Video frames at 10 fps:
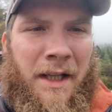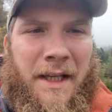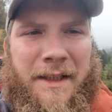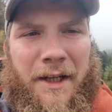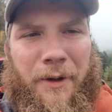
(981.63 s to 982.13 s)

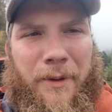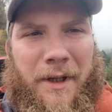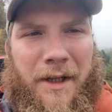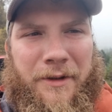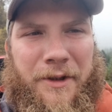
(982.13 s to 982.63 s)
let's go.
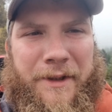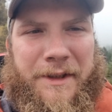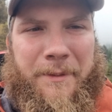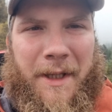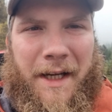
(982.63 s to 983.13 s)
I'll show you
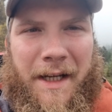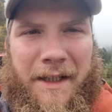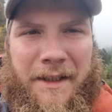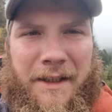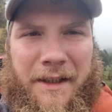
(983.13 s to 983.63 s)
some of
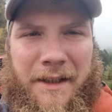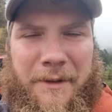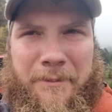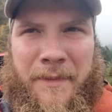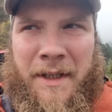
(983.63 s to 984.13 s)

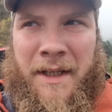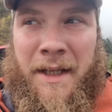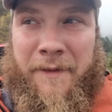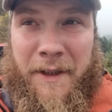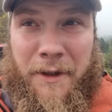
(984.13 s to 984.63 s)
that.
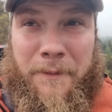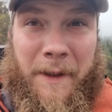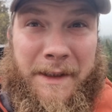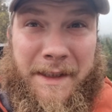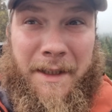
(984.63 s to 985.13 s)
If you do
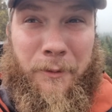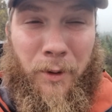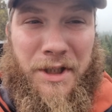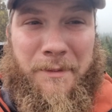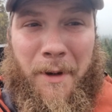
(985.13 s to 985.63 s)
fancy
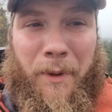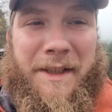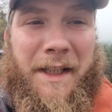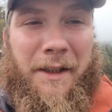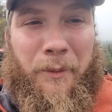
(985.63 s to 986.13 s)
watching my
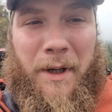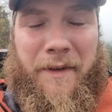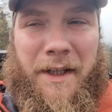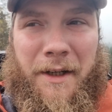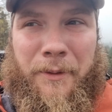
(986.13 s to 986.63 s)
West Highland Way
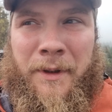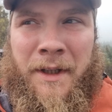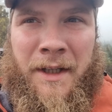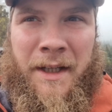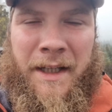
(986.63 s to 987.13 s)
video,
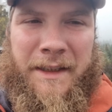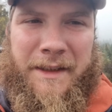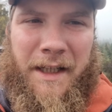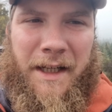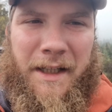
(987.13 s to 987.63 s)

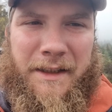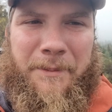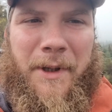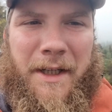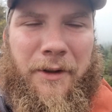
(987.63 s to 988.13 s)
it's
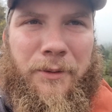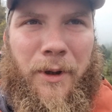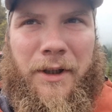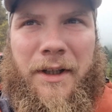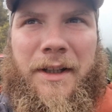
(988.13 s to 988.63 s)
a pretty good
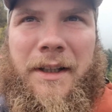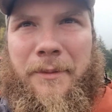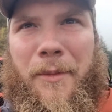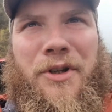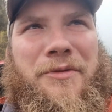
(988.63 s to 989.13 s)
one,
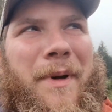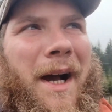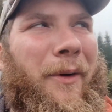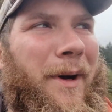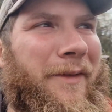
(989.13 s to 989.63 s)
much
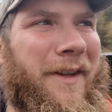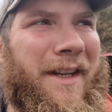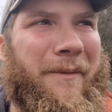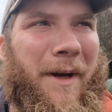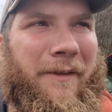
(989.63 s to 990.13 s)
better weather
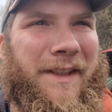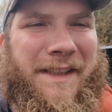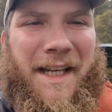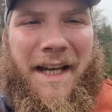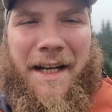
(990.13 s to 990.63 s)
than I'm having
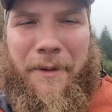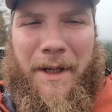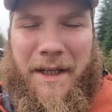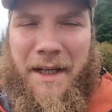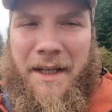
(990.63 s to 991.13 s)
today
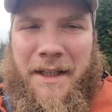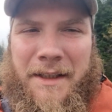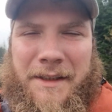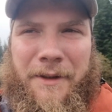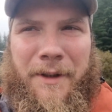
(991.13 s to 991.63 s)
anyway.
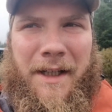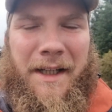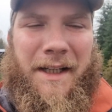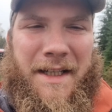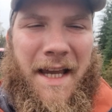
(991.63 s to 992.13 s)

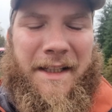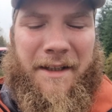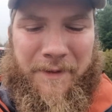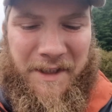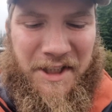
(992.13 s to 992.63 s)
So yeah,
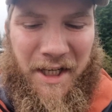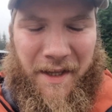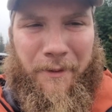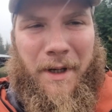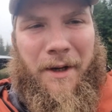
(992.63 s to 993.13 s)
definitely check
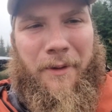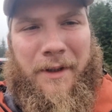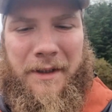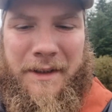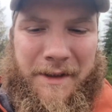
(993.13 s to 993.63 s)
that one out.
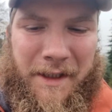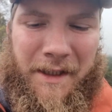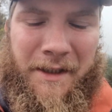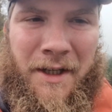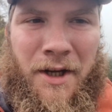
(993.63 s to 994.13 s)
It's
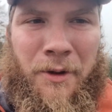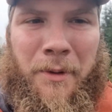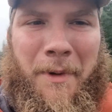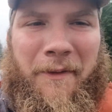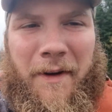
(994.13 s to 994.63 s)
one
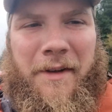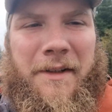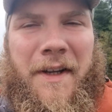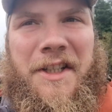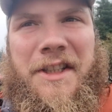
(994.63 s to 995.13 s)
of my favourite
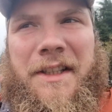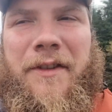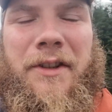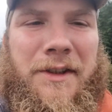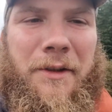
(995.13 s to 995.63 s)
adventures
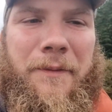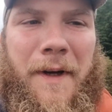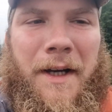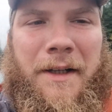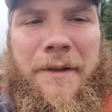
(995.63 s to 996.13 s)
I've done so
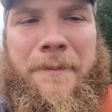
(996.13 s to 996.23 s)
far.